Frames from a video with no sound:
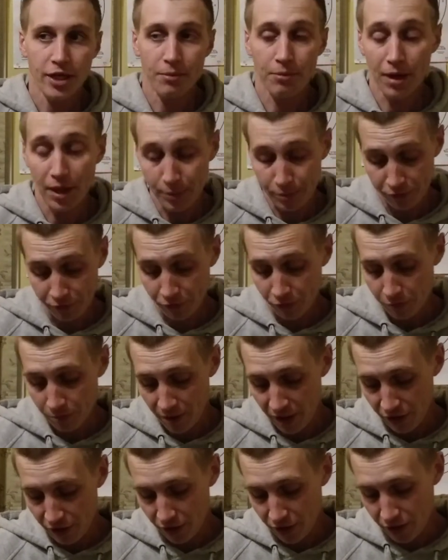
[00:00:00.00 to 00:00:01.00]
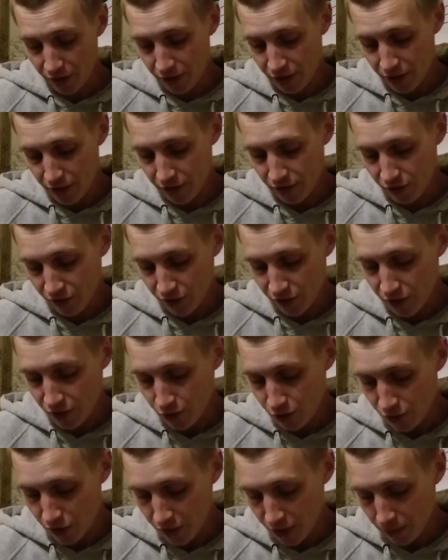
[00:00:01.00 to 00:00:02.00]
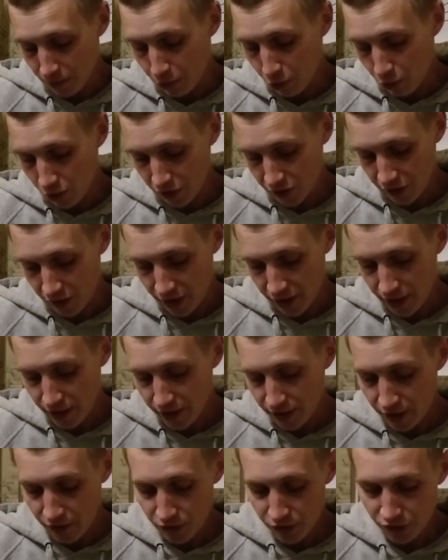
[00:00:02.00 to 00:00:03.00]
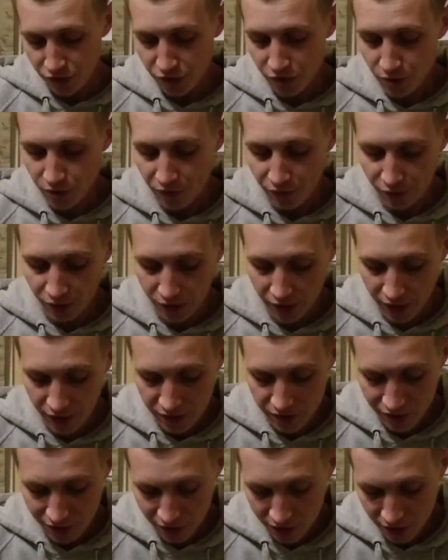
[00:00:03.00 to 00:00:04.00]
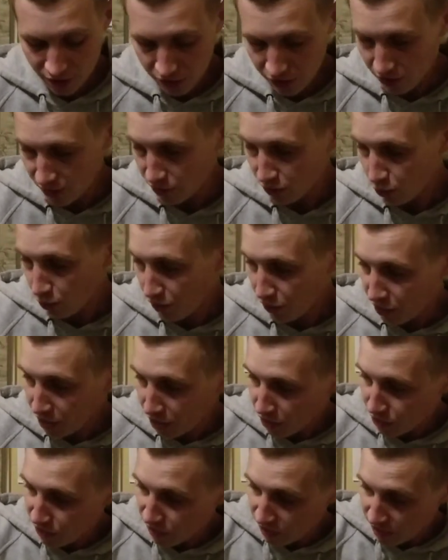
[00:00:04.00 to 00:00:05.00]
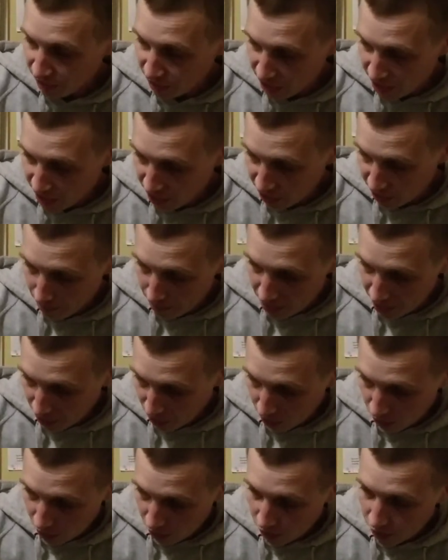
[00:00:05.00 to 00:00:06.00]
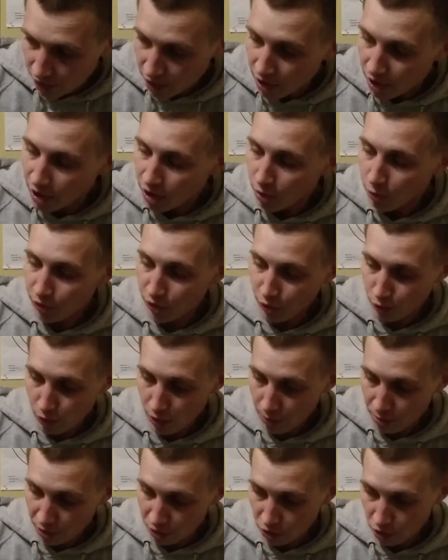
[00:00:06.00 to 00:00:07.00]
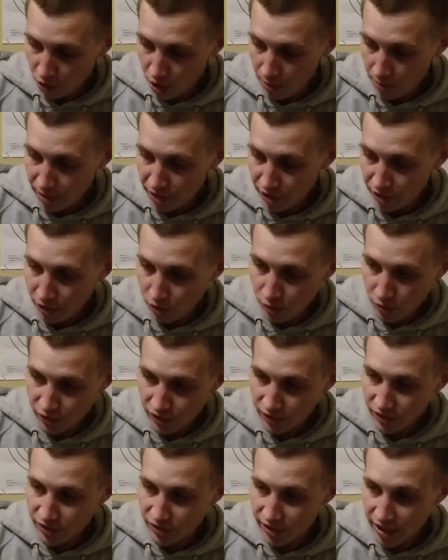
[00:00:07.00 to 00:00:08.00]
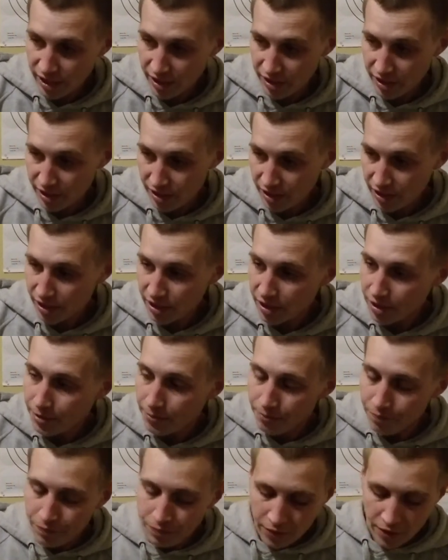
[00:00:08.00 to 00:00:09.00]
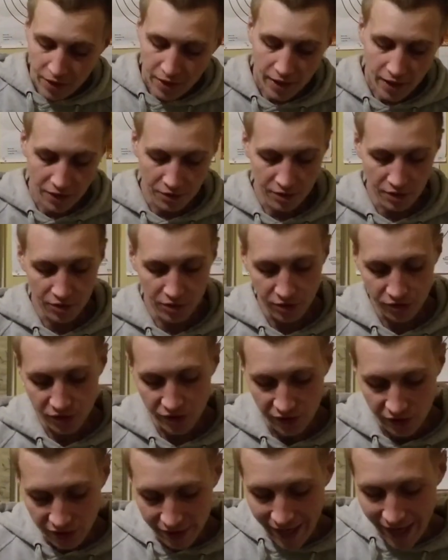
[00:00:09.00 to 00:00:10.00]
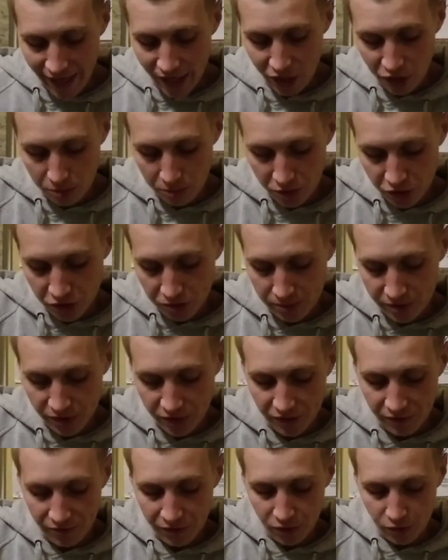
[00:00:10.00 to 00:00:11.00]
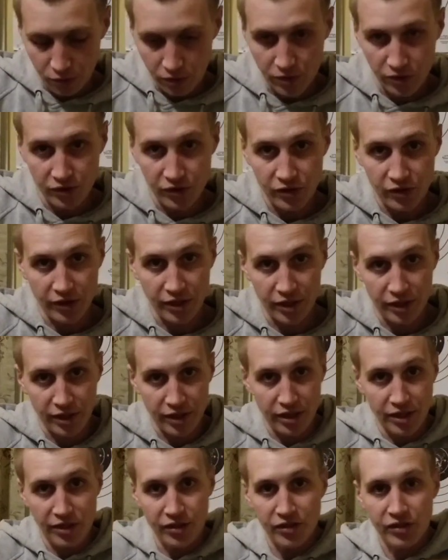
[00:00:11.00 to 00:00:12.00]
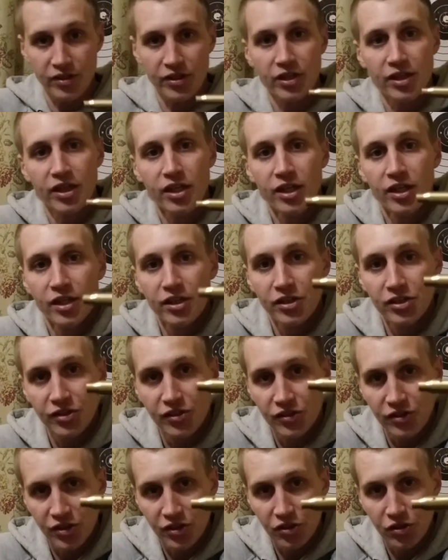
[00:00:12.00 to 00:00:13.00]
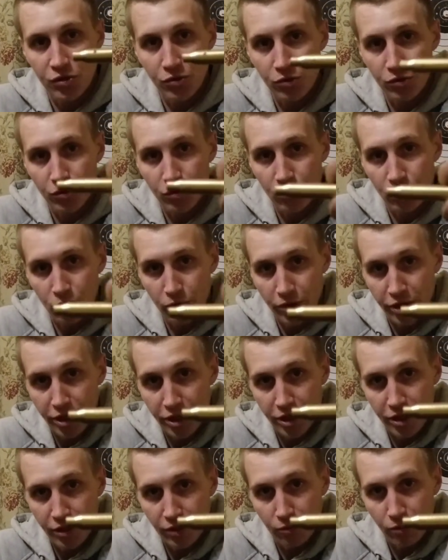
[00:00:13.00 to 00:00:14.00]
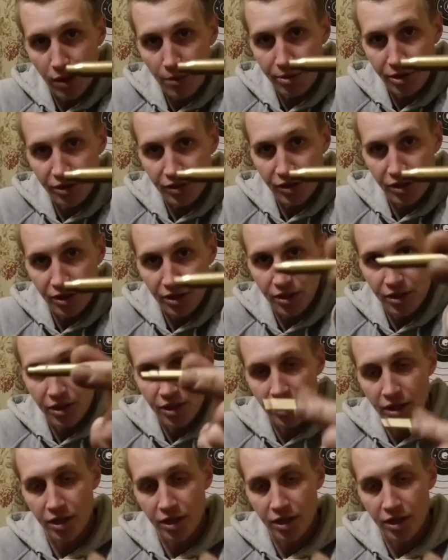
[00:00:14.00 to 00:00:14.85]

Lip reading: my preferred method is using a bore sight. Now, there's two different kinds of these. There's one that goes in at the end of the barrel with a rubber grommet that holds it steady, and then there's these caliber-specific ones like this. This is a 223 Remington,